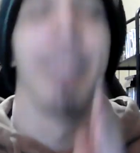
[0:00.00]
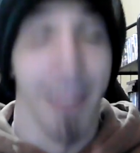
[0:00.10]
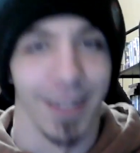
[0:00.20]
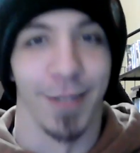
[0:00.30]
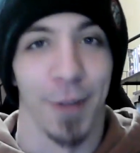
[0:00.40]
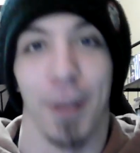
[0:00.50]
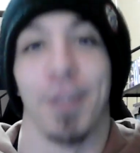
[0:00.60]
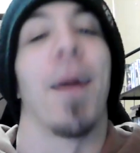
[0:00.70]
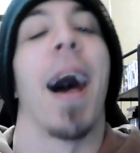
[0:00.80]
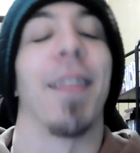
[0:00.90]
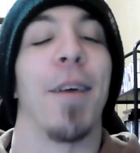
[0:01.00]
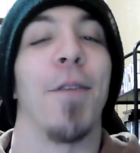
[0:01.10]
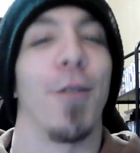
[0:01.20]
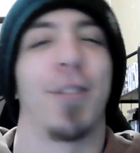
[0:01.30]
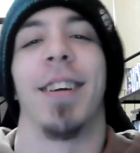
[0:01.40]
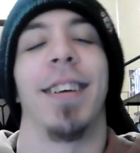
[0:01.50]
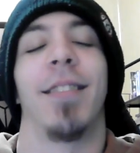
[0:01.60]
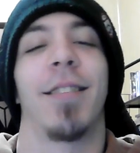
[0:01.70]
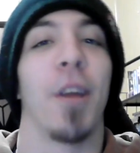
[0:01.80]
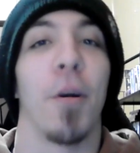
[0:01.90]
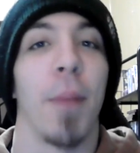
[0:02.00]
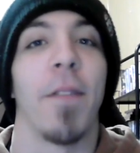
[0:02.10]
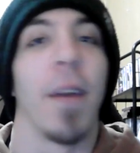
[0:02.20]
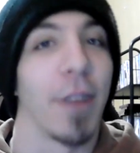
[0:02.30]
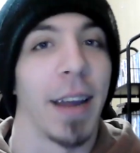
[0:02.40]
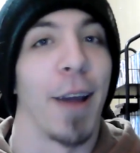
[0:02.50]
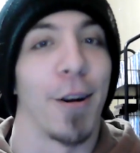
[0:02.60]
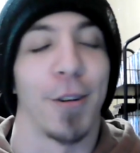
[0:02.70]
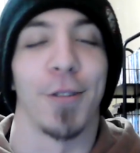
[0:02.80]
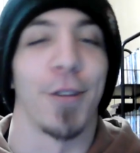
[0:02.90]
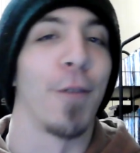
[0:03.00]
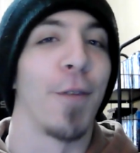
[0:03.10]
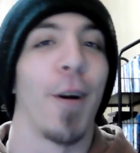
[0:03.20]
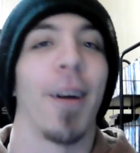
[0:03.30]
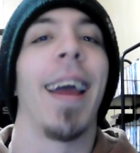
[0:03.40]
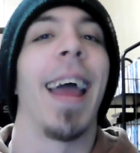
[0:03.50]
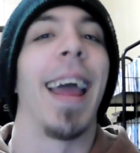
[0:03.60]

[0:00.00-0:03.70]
This is awesome. I love Hoshina. He's still my favorite character so far.